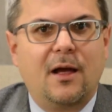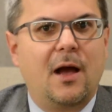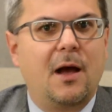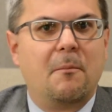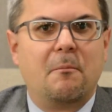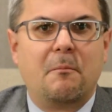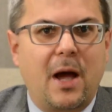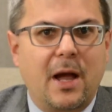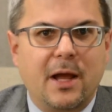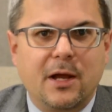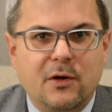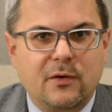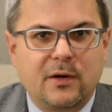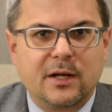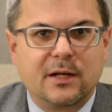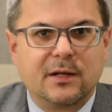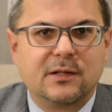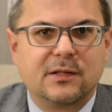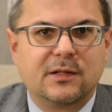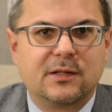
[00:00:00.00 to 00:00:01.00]
a
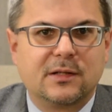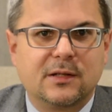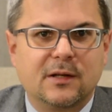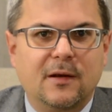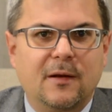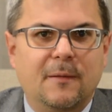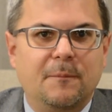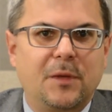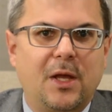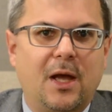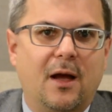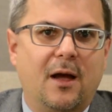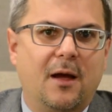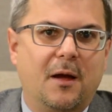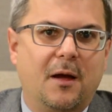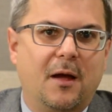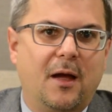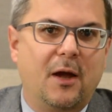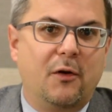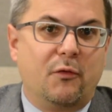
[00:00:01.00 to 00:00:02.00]
migrant,
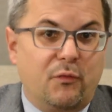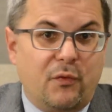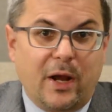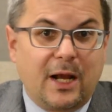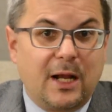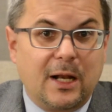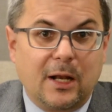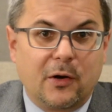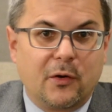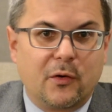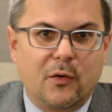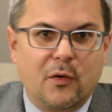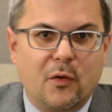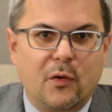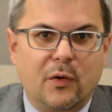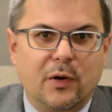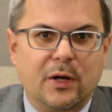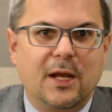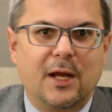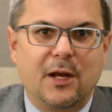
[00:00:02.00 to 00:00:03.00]
a regular
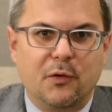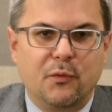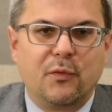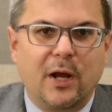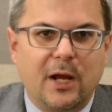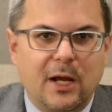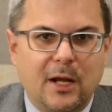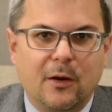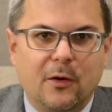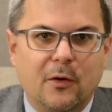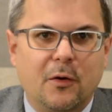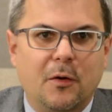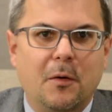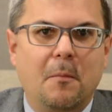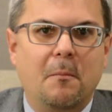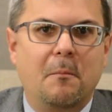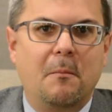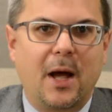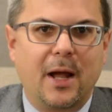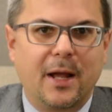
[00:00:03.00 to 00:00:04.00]
or an irregular
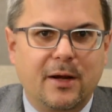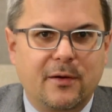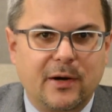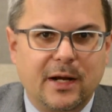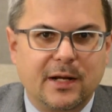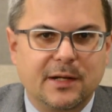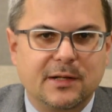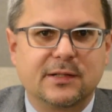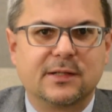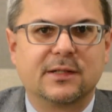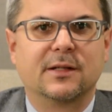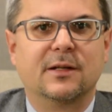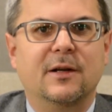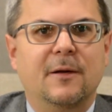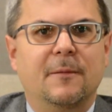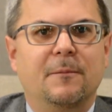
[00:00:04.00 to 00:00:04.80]
migrant.